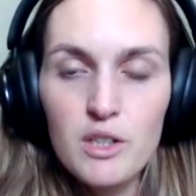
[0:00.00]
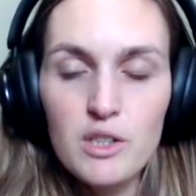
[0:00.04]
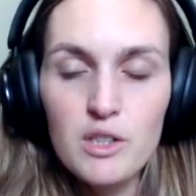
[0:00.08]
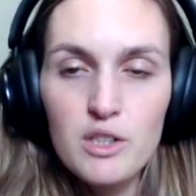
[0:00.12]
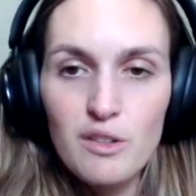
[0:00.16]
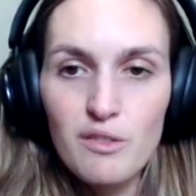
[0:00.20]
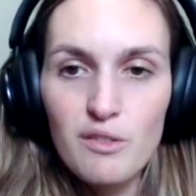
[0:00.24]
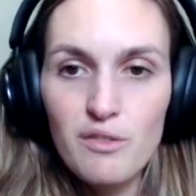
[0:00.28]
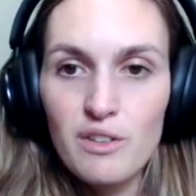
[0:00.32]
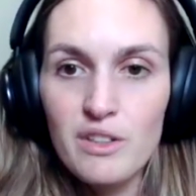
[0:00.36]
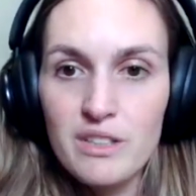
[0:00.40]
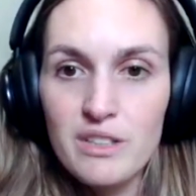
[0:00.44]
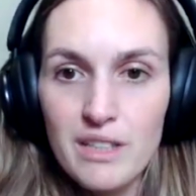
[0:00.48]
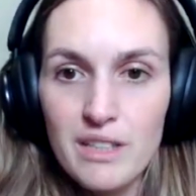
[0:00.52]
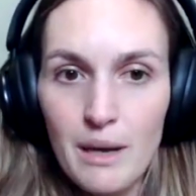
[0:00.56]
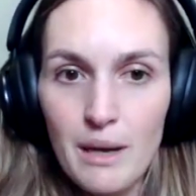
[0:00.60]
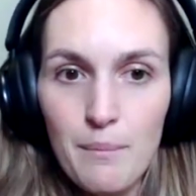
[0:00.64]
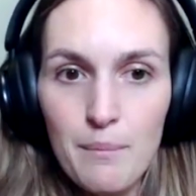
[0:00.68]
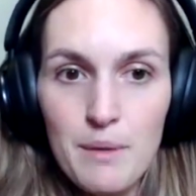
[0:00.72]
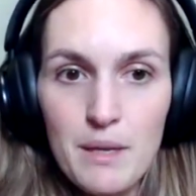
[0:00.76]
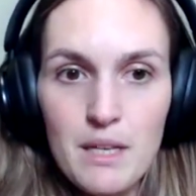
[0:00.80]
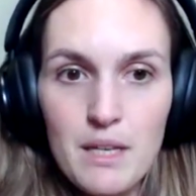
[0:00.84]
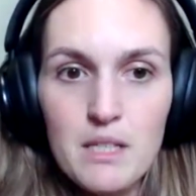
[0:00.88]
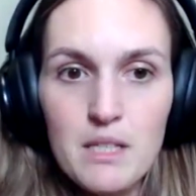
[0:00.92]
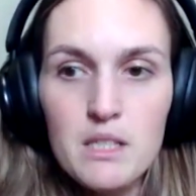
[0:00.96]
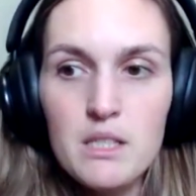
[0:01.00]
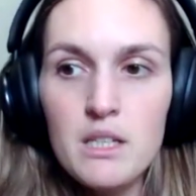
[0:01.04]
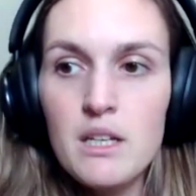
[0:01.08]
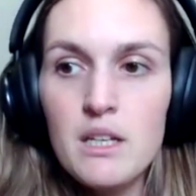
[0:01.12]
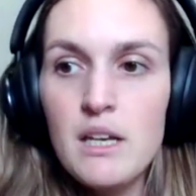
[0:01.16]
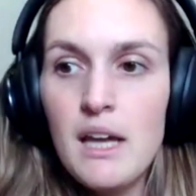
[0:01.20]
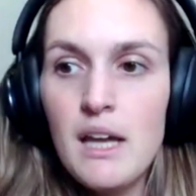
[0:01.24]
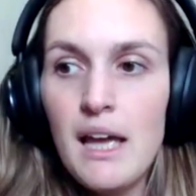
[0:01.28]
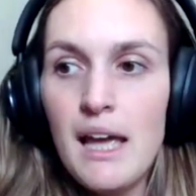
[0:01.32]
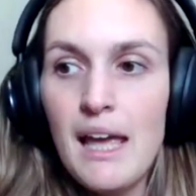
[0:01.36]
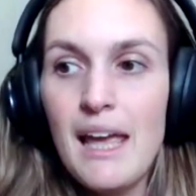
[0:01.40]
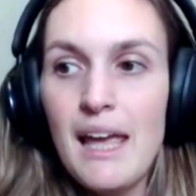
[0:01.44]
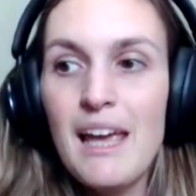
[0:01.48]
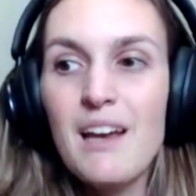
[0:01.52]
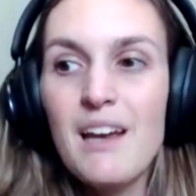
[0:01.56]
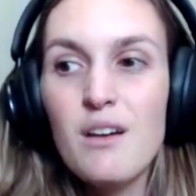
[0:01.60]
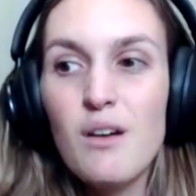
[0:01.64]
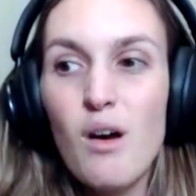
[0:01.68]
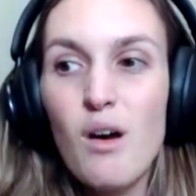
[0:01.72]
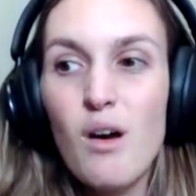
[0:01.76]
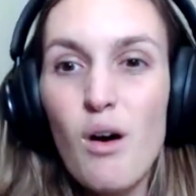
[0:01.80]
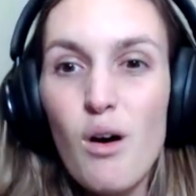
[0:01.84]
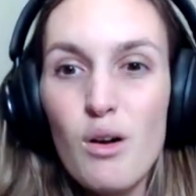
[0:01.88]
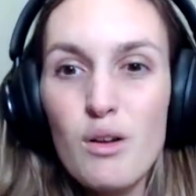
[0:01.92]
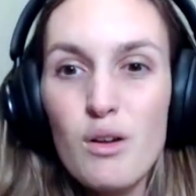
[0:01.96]
She feels at peace, and
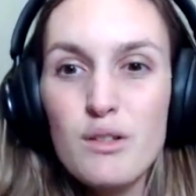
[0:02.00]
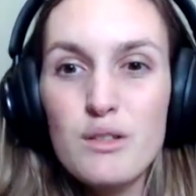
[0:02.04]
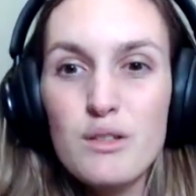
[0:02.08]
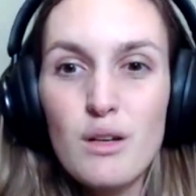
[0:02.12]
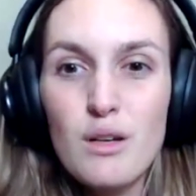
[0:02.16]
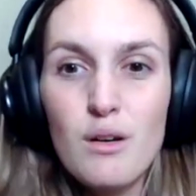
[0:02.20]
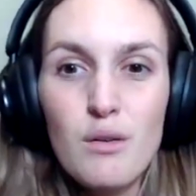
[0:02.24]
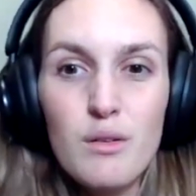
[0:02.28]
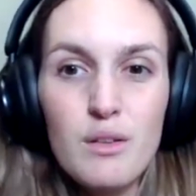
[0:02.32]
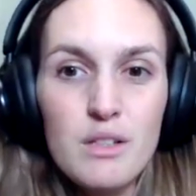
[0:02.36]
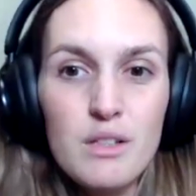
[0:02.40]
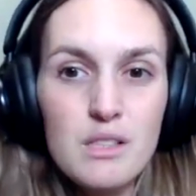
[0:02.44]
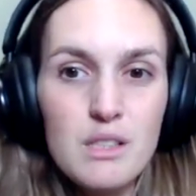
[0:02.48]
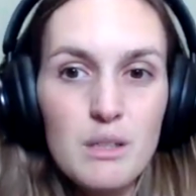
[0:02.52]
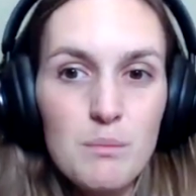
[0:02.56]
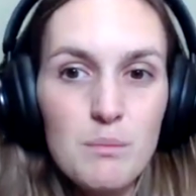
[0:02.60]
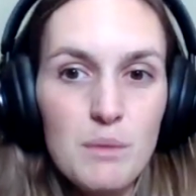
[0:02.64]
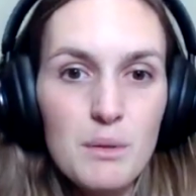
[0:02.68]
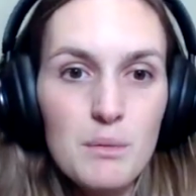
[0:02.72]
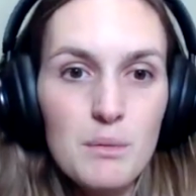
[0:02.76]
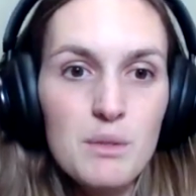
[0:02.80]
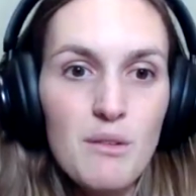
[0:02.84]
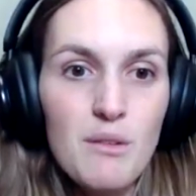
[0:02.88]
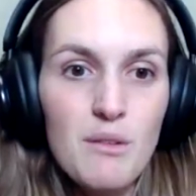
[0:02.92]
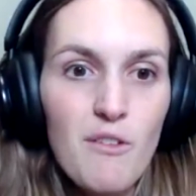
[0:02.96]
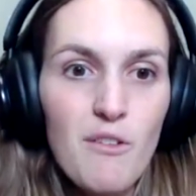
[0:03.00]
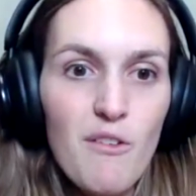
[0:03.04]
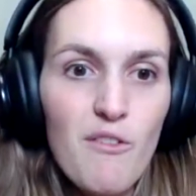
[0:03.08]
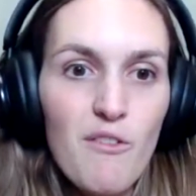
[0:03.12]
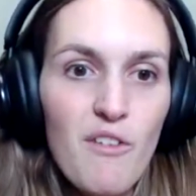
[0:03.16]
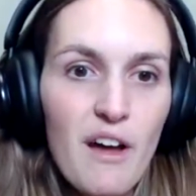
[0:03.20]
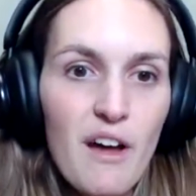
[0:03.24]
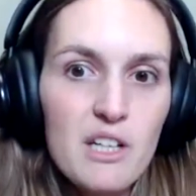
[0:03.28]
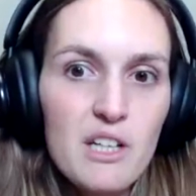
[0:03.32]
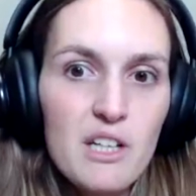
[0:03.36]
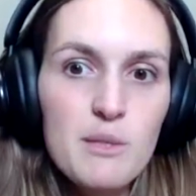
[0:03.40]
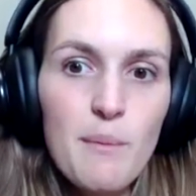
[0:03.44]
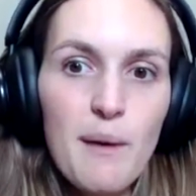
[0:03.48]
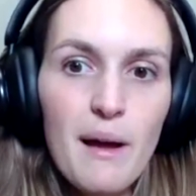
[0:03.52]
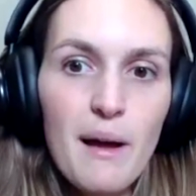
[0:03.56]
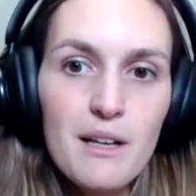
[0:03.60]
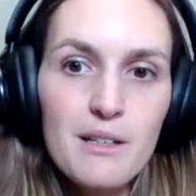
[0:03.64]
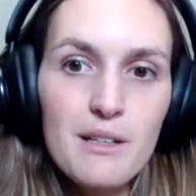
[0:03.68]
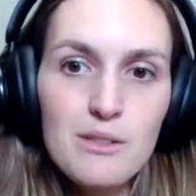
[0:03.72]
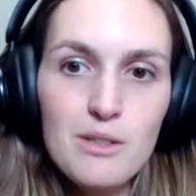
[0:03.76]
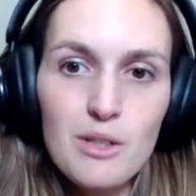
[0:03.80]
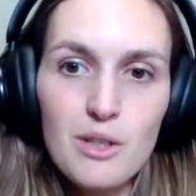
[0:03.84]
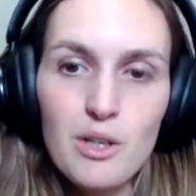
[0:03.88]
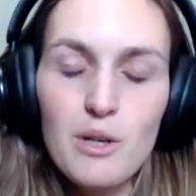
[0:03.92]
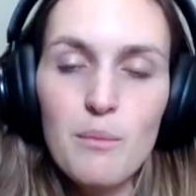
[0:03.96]
also the symptoms of the
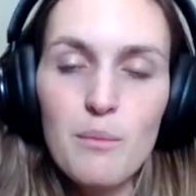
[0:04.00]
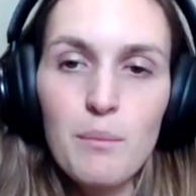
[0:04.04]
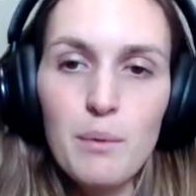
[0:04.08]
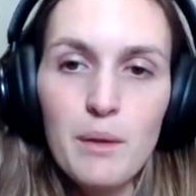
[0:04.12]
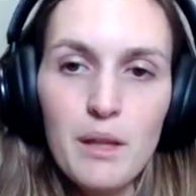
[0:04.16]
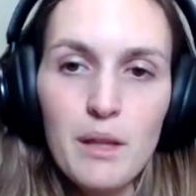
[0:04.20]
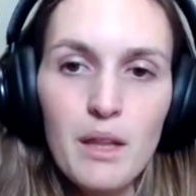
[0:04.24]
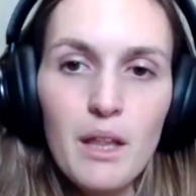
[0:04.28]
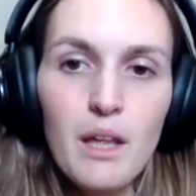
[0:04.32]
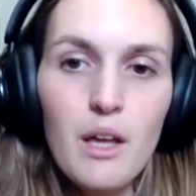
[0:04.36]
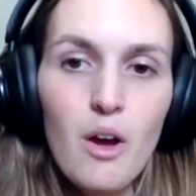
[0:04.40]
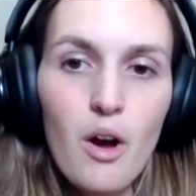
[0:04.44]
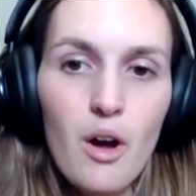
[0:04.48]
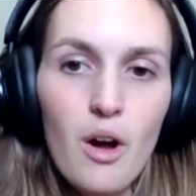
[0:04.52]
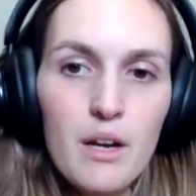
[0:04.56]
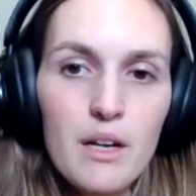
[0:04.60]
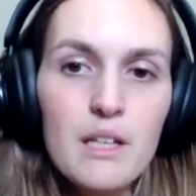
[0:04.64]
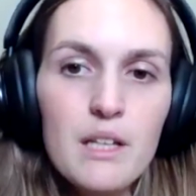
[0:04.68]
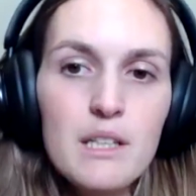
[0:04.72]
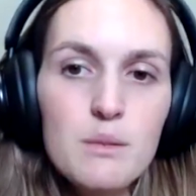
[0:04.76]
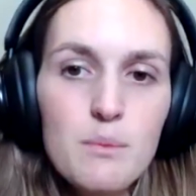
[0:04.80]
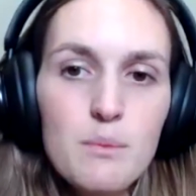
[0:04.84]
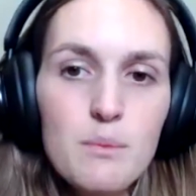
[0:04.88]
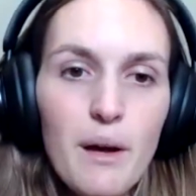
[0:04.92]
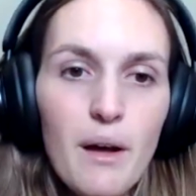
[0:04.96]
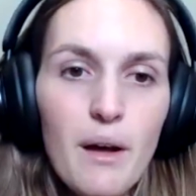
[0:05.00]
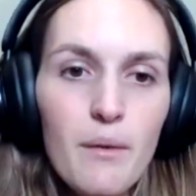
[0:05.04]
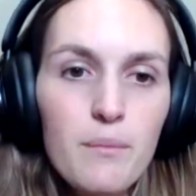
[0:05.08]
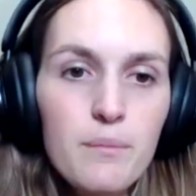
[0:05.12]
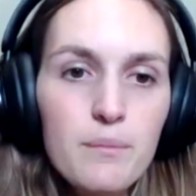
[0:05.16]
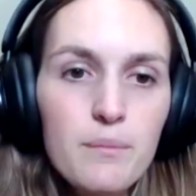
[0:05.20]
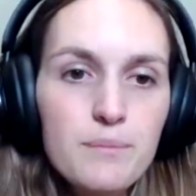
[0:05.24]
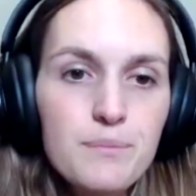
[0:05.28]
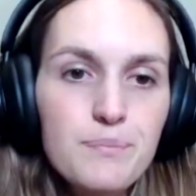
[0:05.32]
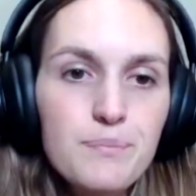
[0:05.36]
flashbacks are completely gone as well.